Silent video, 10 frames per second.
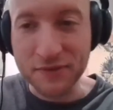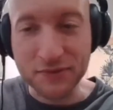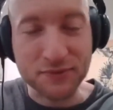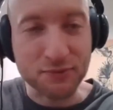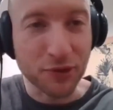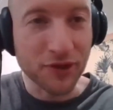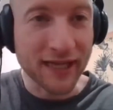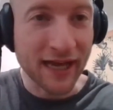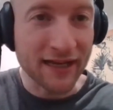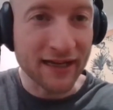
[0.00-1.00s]
it's
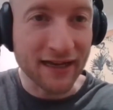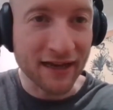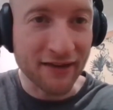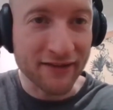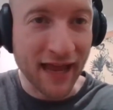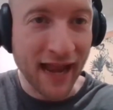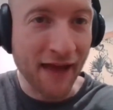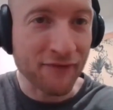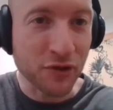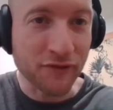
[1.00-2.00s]
really an
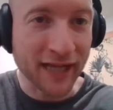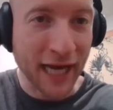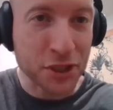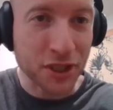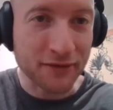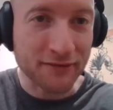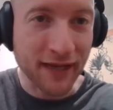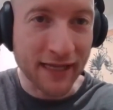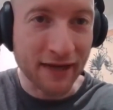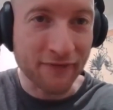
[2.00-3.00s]
avenue of connection.
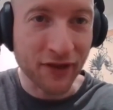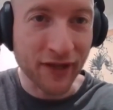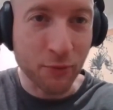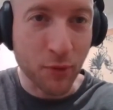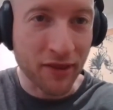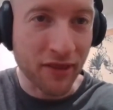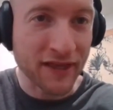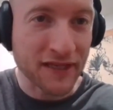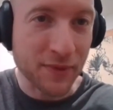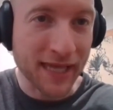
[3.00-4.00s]
And I feel like one of the
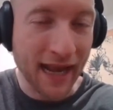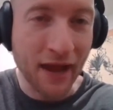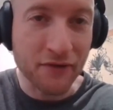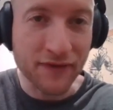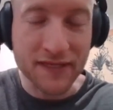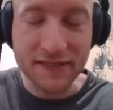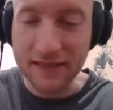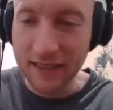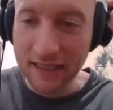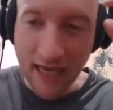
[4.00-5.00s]
things that we get out of
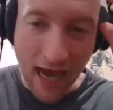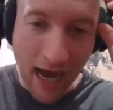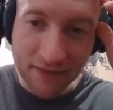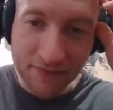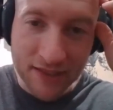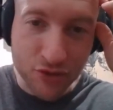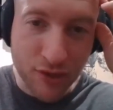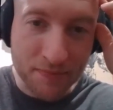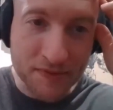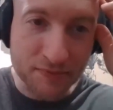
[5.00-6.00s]
this is that
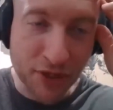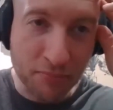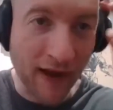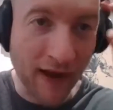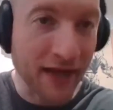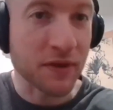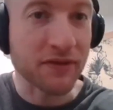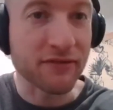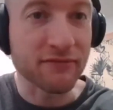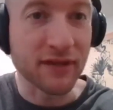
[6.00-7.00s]
these trips provide us
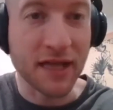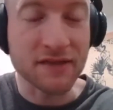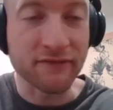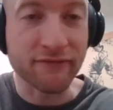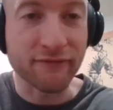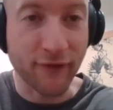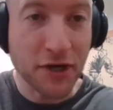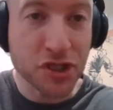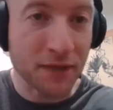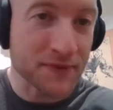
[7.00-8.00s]
with lots of
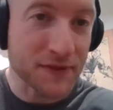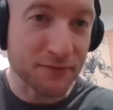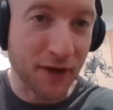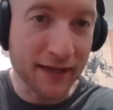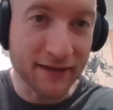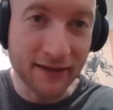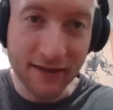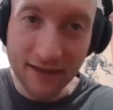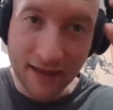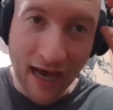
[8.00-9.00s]
friendships, right?
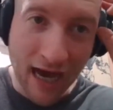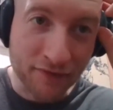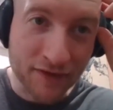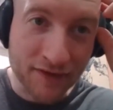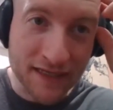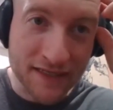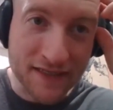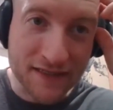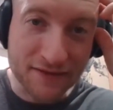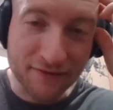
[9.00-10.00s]
And often
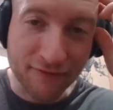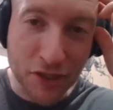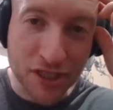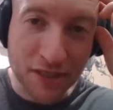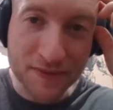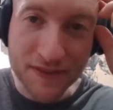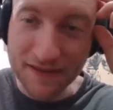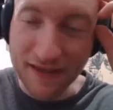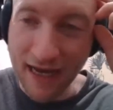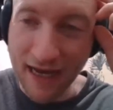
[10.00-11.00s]
these
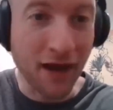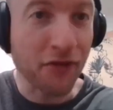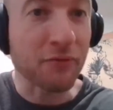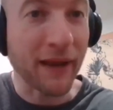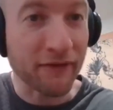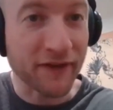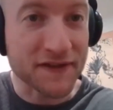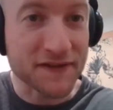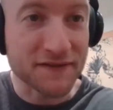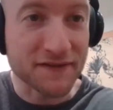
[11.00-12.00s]
friendships net other
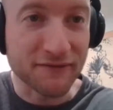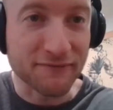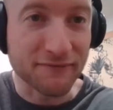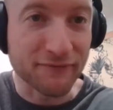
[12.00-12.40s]
benefits